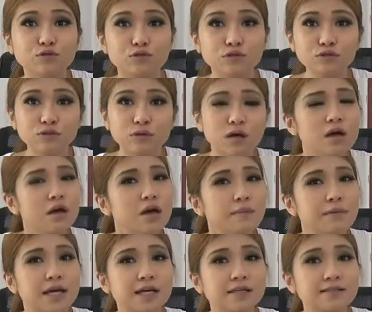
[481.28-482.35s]
you do,
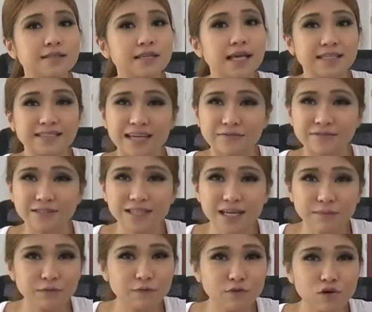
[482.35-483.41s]
because as I've
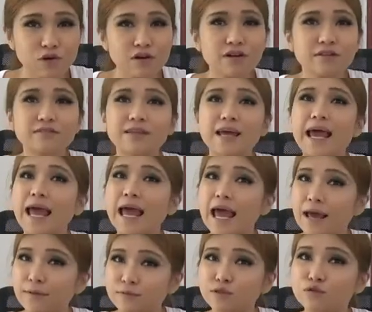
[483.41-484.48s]
said before, the
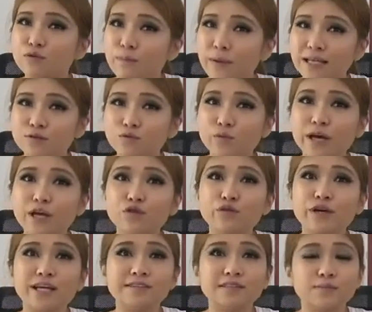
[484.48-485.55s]
absolute best way
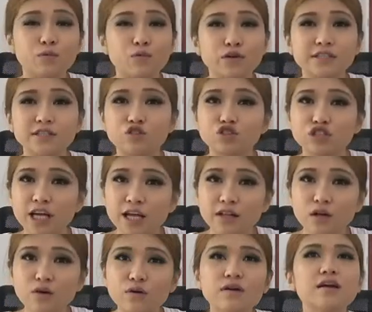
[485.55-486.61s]
you can support this
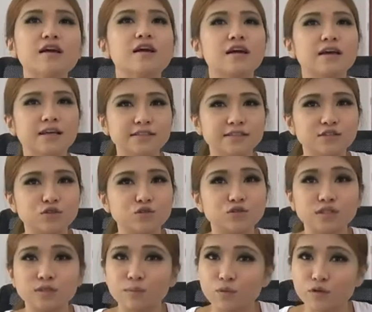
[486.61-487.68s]
channel is to
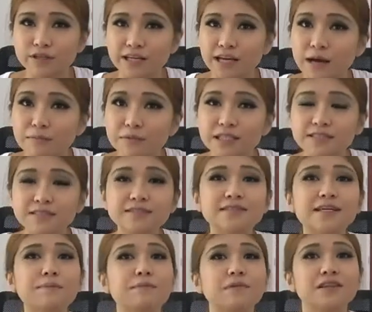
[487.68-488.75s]
support the companies
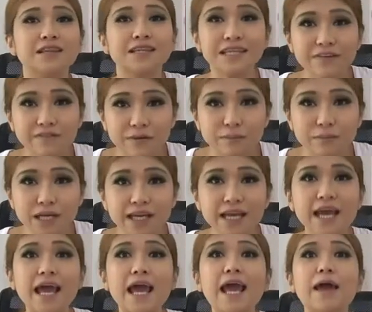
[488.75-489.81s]
that believe in
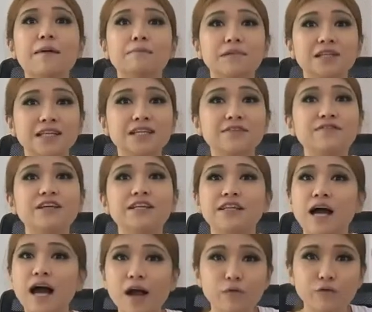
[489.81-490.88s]
me and believe in
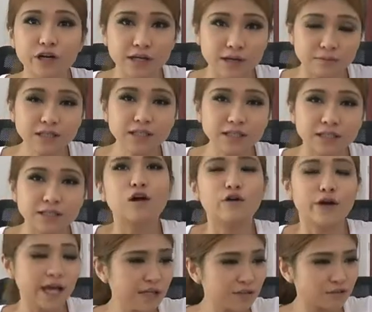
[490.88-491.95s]
the hardware community.
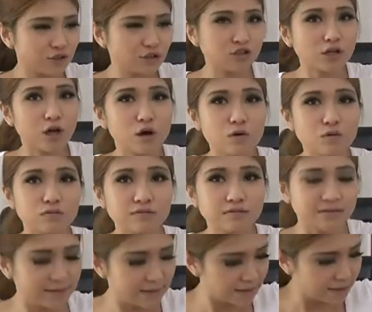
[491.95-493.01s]
Okay,
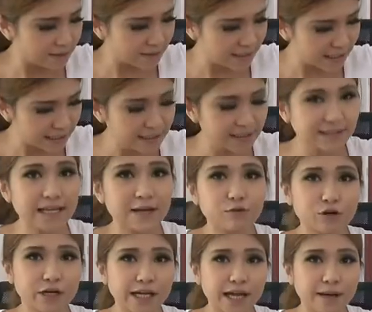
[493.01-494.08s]
so this
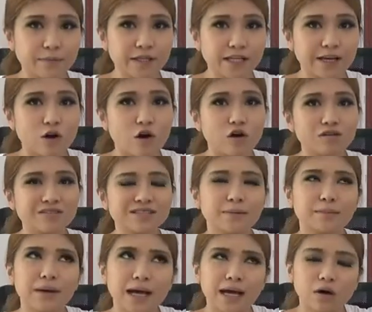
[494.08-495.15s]
network cabinet costs
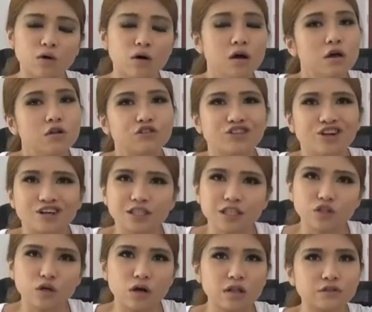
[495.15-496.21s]
about
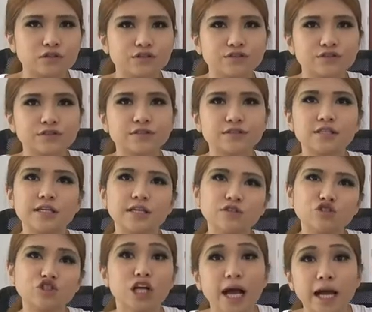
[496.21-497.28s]
$30
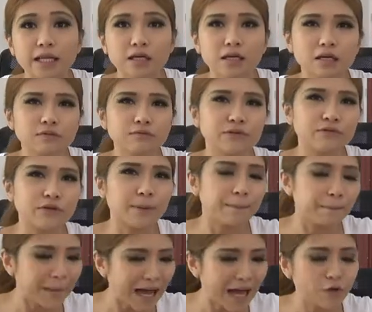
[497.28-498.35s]
in China with
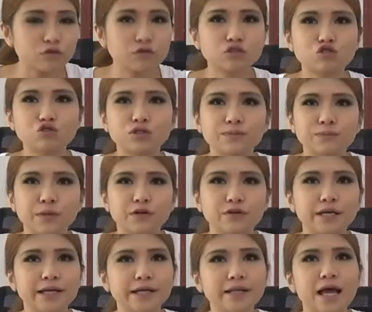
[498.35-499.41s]
a power strip
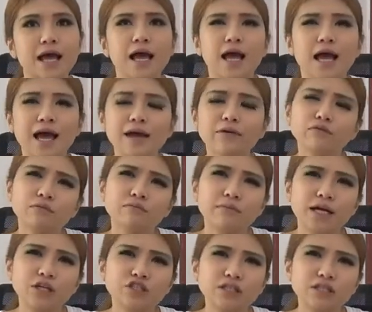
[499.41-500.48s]
built-in. I would
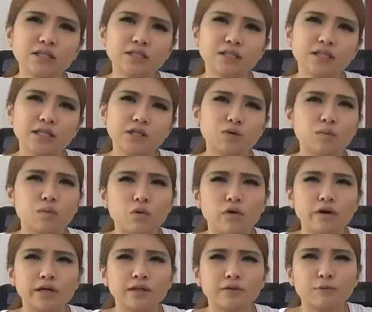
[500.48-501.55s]
imagine a little
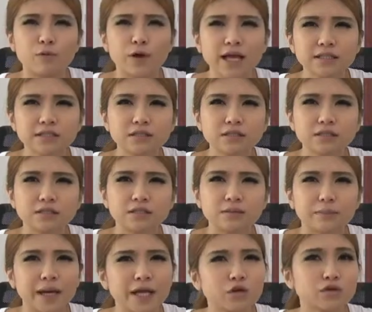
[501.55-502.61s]
more in the West. The
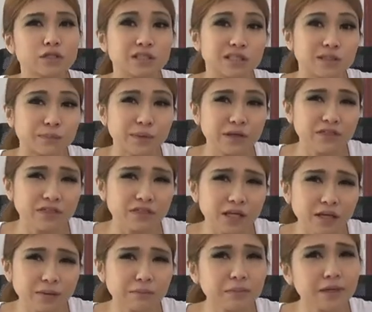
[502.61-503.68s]
metal is a bit
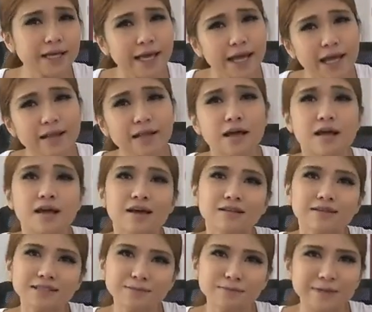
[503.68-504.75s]
thin, but again,
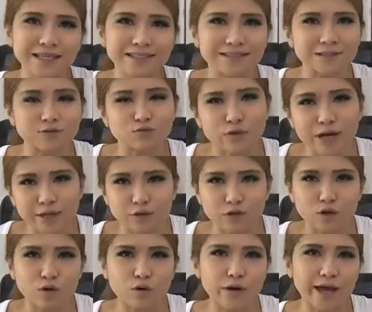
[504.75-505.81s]
this place is
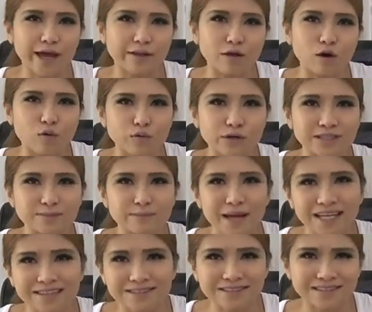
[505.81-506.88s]
rental, and
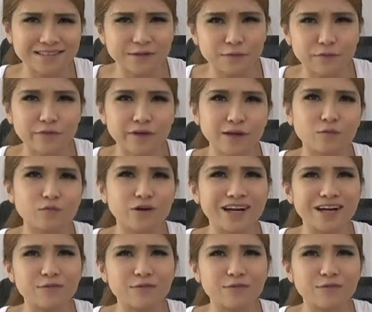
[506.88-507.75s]
over-specing something